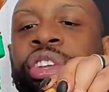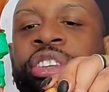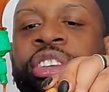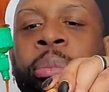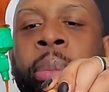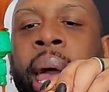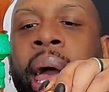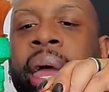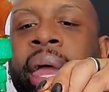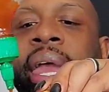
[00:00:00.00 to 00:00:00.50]
just
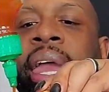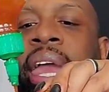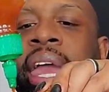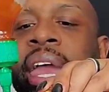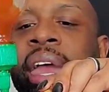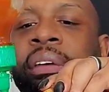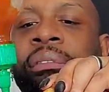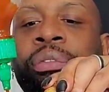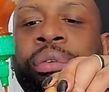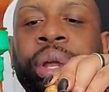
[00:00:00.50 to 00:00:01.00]
about
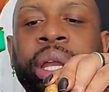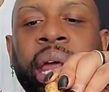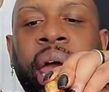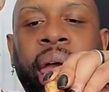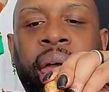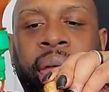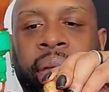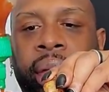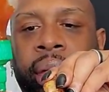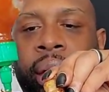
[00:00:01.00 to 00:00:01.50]
every
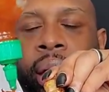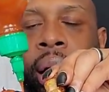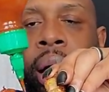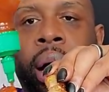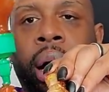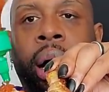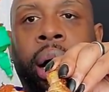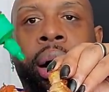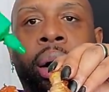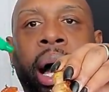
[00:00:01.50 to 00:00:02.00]
day.
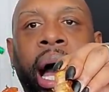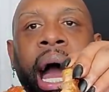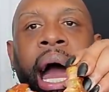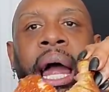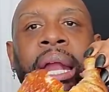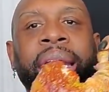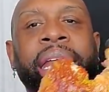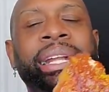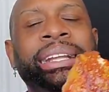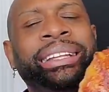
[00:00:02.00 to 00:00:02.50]
Oh,
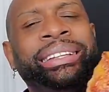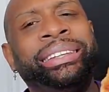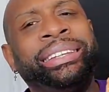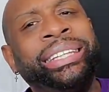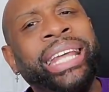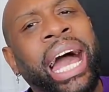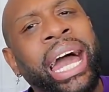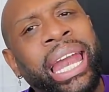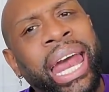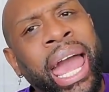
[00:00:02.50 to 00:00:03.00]
I need to
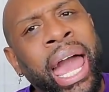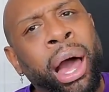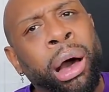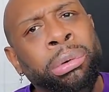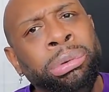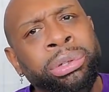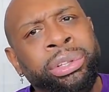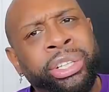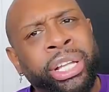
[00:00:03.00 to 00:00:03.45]
sit down